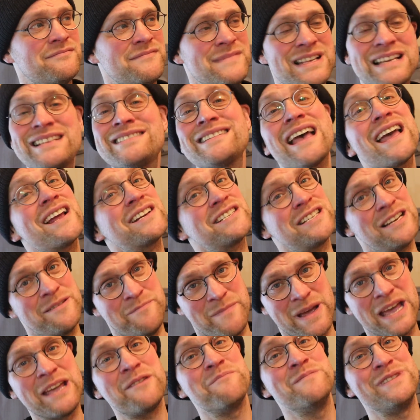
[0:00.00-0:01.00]
This actually
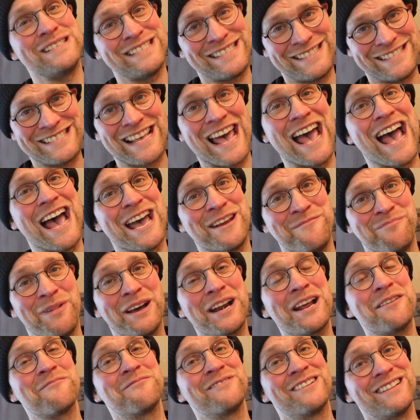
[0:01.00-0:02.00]
made me sad,
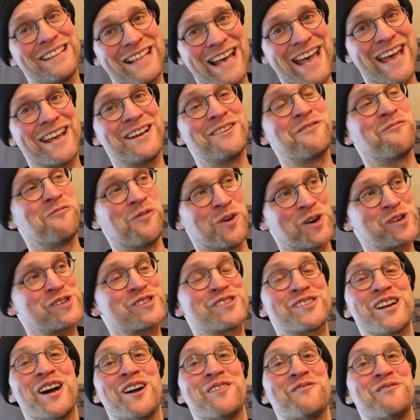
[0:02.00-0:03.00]
but I'm glad
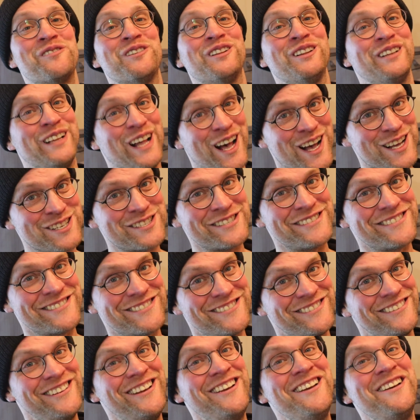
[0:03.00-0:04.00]
Watchtower
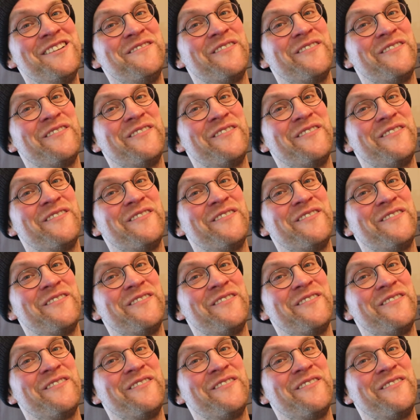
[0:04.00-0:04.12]
lost,